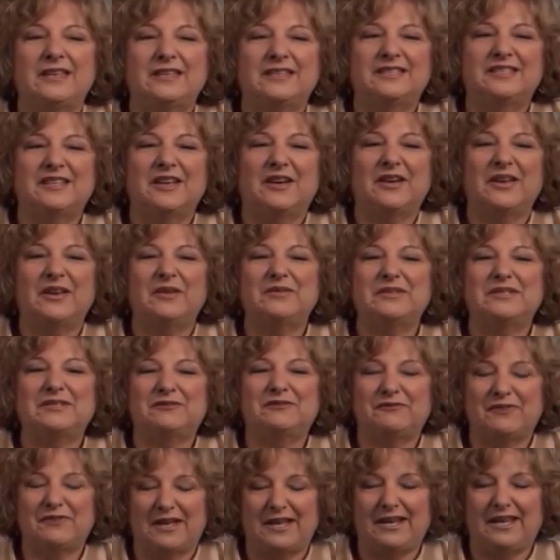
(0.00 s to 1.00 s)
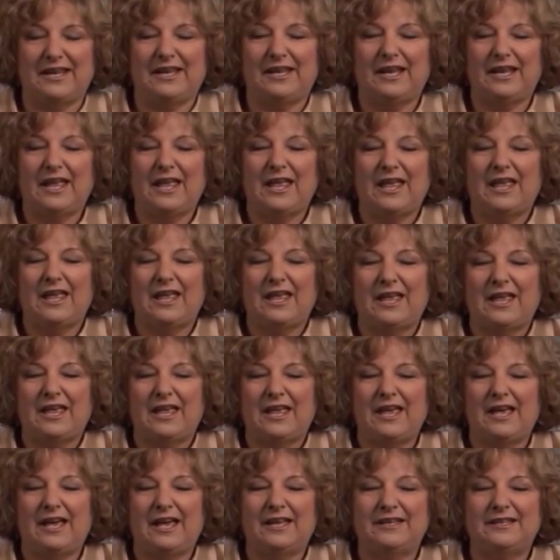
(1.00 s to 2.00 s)
So he was funny.
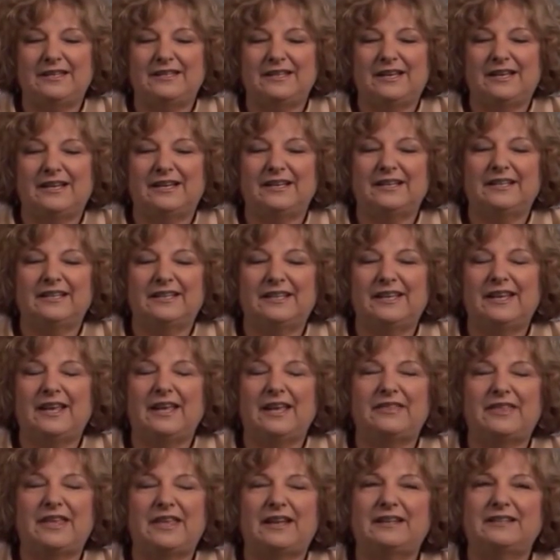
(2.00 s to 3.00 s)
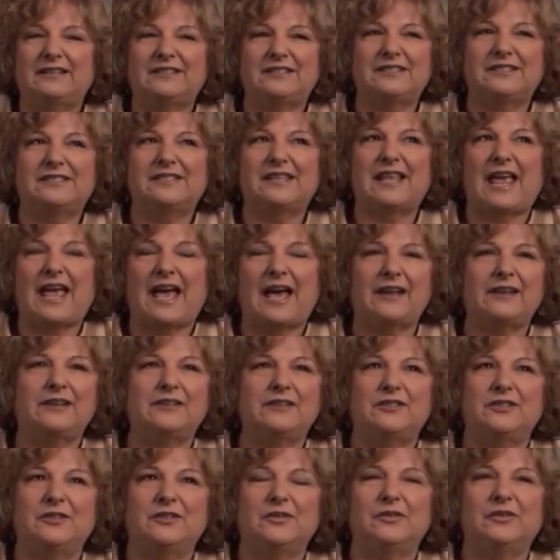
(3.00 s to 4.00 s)
And he had that just
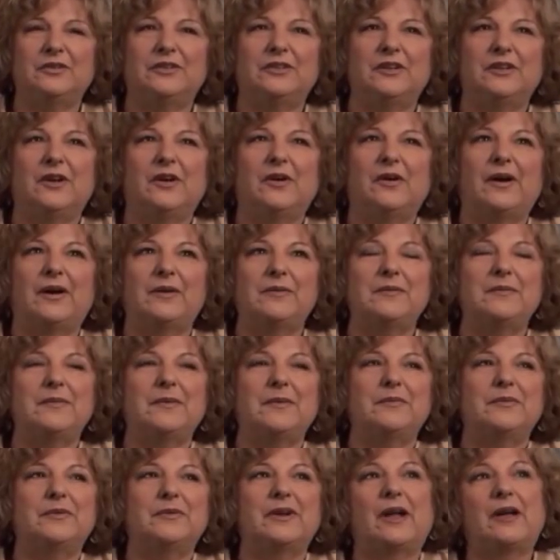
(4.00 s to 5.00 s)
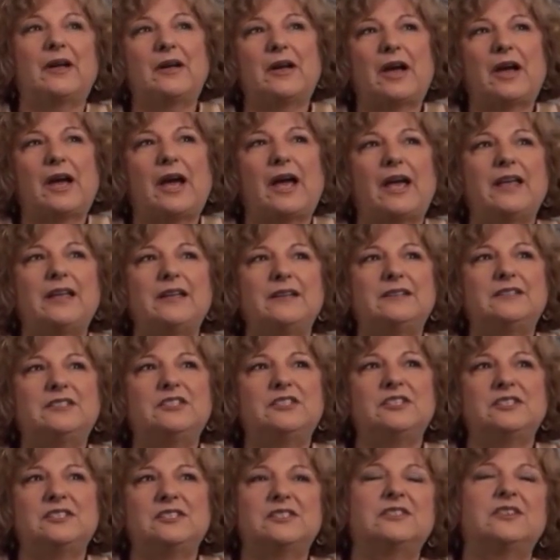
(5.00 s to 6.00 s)
attitude, I remember when I had
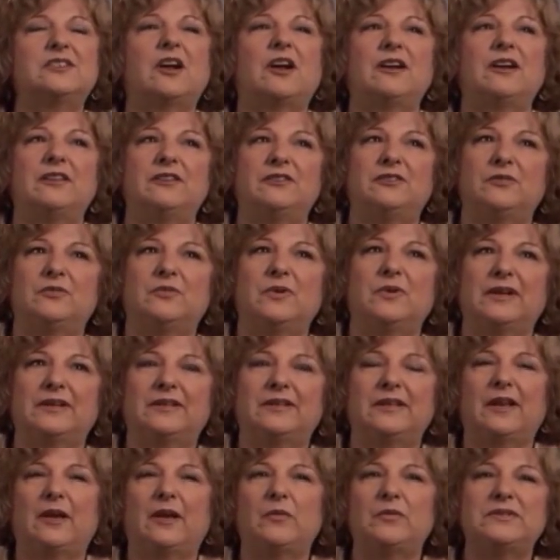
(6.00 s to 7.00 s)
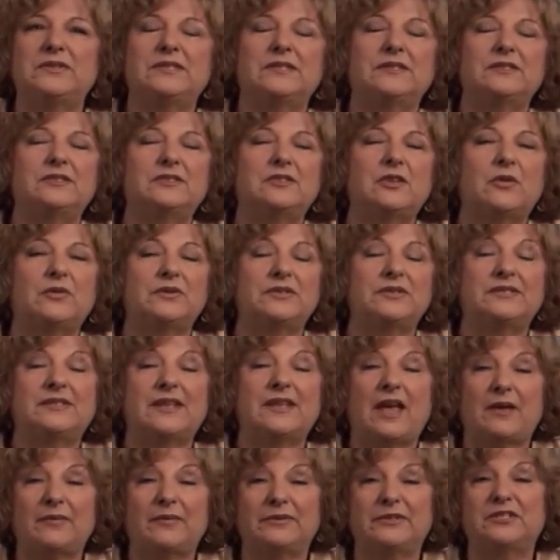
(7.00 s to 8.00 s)
just started directing. I wasn't so
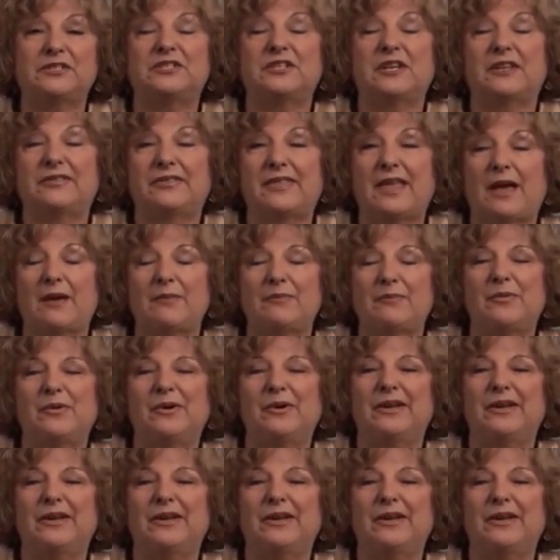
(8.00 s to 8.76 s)
established at that